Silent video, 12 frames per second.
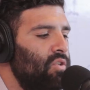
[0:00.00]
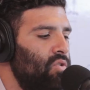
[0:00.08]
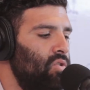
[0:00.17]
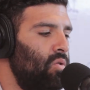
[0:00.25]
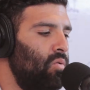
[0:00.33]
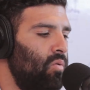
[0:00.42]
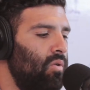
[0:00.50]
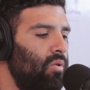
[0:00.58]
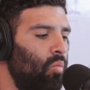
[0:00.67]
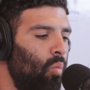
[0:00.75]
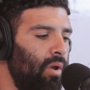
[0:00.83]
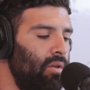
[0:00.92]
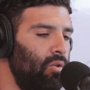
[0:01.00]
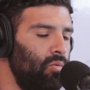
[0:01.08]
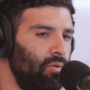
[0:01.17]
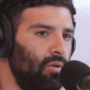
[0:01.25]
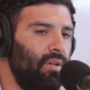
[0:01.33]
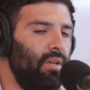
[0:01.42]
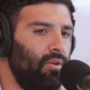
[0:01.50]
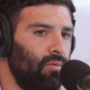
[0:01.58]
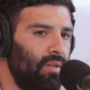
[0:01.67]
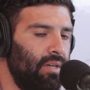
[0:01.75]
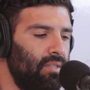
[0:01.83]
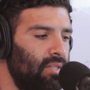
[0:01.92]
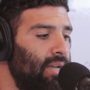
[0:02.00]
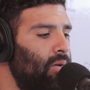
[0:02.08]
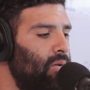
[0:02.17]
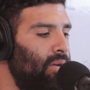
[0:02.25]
So when you look at your LinkedIn,